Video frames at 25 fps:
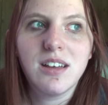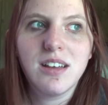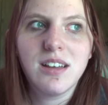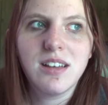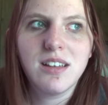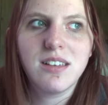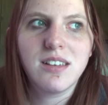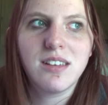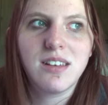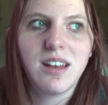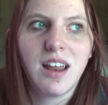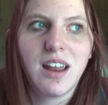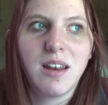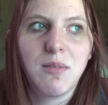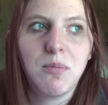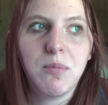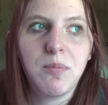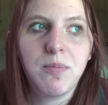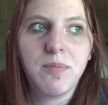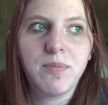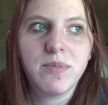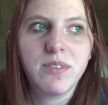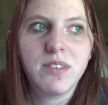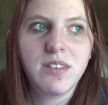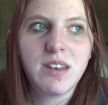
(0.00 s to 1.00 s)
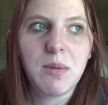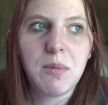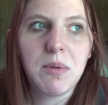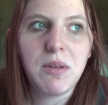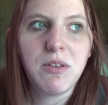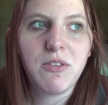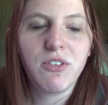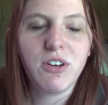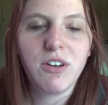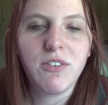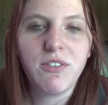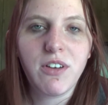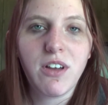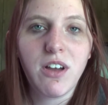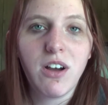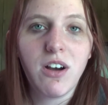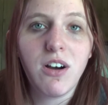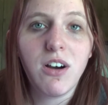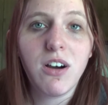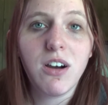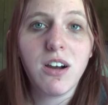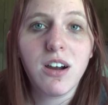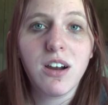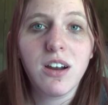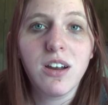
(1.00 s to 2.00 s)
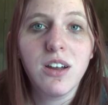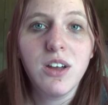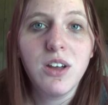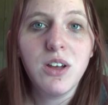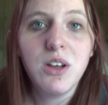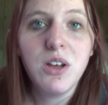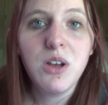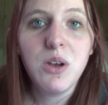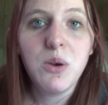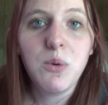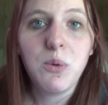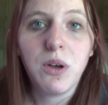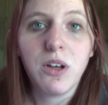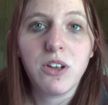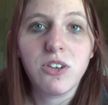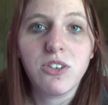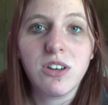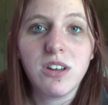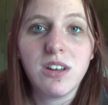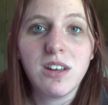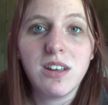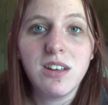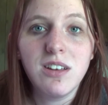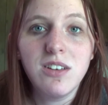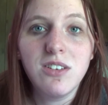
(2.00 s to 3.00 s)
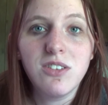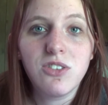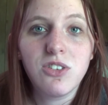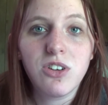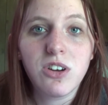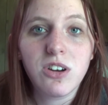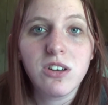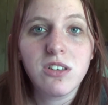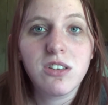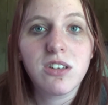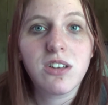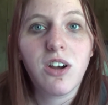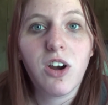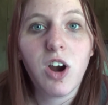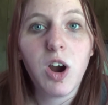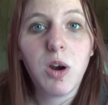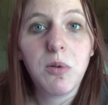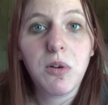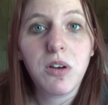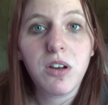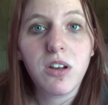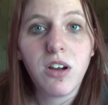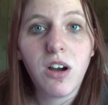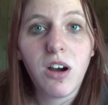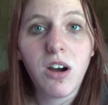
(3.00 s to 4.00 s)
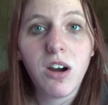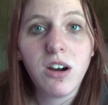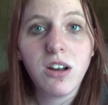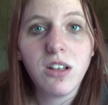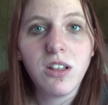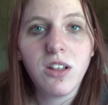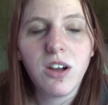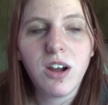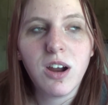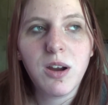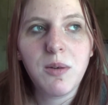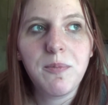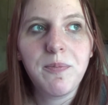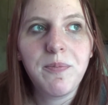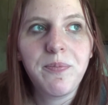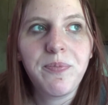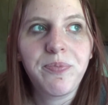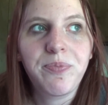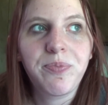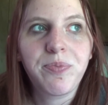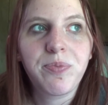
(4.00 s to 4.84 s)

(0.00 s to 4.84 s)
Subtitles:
Standing in front of a car while she triggers a car alarm.